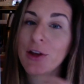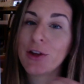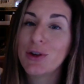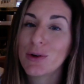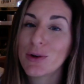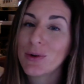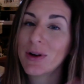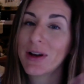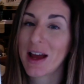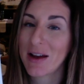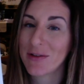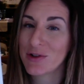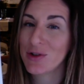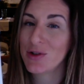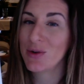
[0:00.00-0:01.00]
you're going to have
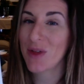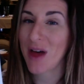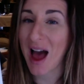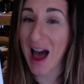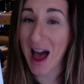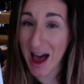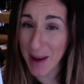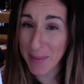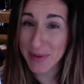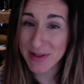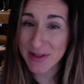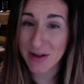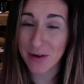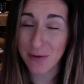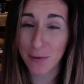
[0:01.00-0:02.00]
to do the
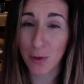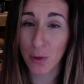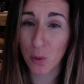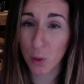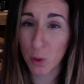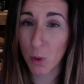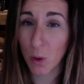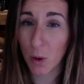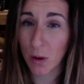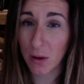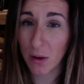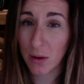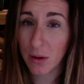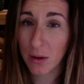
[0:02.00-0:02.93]
opposite of the rule